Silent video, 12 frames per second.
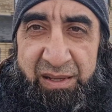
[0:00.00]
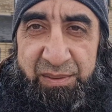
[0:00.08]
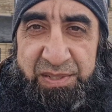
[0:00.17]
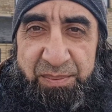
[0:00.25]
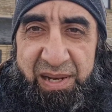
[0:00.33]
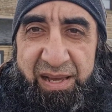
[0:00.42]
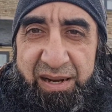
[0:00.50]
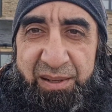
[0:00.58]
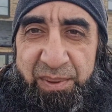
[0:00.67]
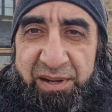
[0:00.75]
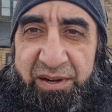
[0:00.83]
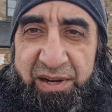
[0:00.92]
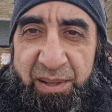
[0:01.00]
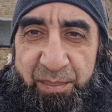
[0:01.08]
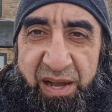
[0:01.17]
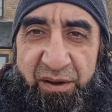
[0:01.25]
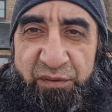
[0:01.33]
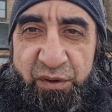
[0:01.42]
Bismillah ar-Rahman ar-Rahim.
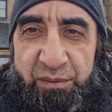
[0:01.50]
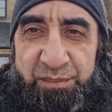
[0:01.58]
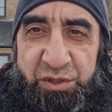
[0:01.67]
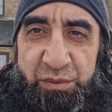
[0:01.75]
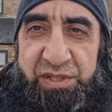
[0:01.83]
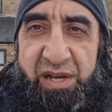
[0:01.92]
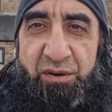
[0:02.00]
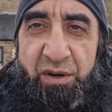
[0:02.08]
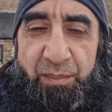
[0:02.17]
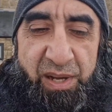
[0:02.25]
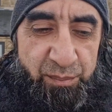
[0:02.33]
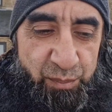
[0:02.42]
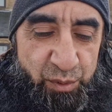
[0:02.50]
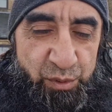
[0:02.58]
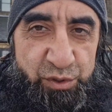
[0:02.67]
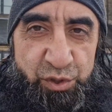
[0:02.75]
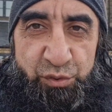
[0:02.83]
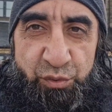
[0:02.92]
I've come to Darul
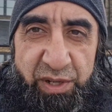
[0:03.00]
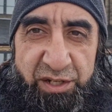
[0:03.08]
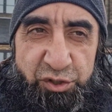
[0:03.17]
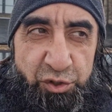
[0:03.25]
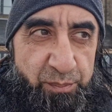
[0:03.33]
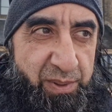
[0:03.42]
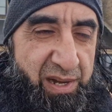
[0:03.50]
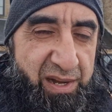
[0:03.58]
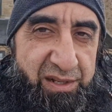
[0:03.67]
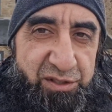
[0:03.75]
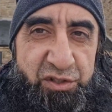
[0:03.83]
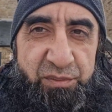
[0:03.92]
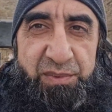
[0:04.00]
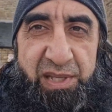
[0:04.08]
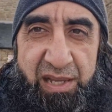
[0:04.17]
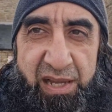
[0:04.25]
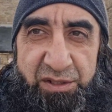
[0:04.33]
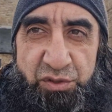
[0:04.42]
Mahmud to read Jummah, and
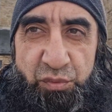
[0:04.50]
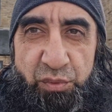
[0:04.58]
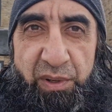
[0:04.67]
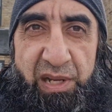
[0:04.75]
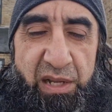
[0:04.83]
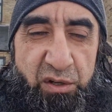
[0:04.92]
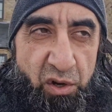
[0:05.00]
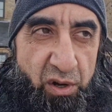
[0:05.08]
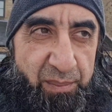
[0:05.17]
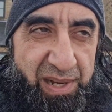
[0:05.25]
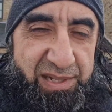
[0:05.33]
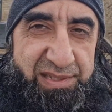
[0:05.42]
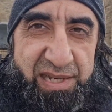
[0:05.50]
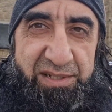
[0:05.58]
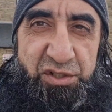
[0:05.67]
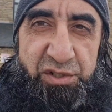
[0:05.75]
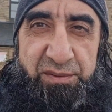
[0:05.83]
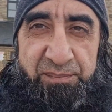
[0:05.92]
something has really caught my
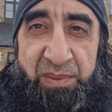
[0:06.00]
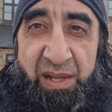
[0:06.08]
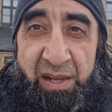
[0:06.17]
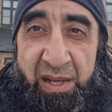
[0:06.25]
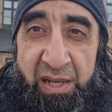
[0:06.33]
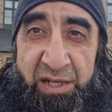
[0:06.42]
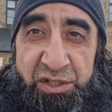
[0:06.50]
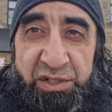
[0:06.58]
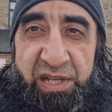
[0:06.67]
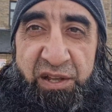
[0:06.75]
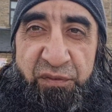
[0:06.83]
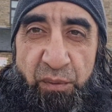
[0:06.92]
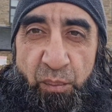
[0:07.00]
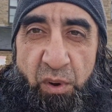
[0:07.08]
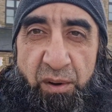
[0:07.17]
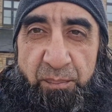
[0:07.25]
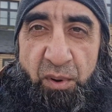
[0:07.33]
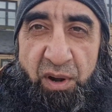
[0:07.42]
attention today from
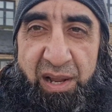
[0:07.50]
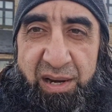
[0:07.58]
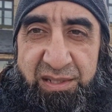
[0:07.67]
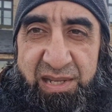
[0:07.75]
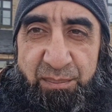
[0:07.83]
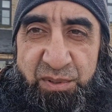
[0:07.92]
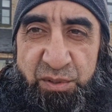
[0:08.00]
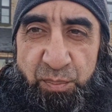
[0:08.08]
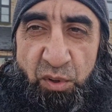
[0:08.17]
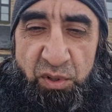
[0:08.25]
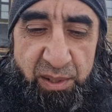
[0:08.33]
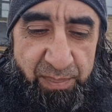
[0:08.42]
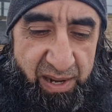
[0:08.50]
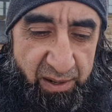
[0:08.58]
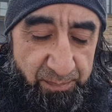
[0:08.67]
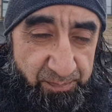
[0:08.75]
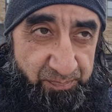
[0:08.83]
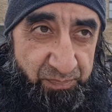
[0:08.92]
what Maulana Sahab spoke about.
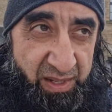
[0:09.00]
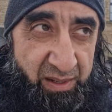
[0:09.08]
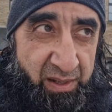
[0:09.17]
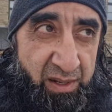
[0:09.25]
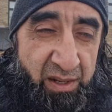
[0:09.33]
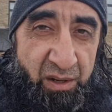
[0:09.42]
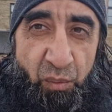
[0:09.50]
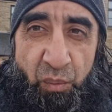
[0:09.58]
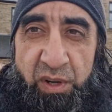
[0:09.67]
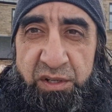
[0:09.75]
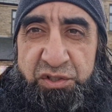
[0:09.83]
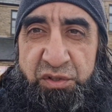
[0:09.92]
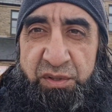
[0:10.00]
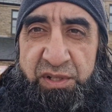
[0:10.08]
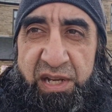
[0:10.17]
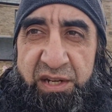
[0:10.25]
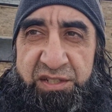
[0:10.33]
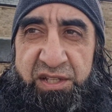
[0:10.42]
Words to the
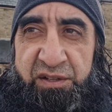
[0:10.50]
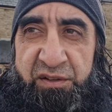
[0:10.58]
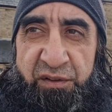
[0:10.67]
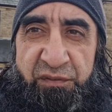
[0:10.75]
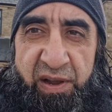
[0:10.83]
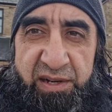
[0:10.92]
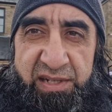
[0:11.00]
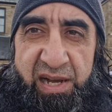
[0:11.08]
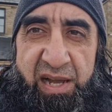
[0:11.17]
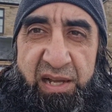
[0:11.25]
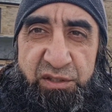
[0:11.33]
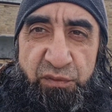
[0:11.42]
nearest effect, ayat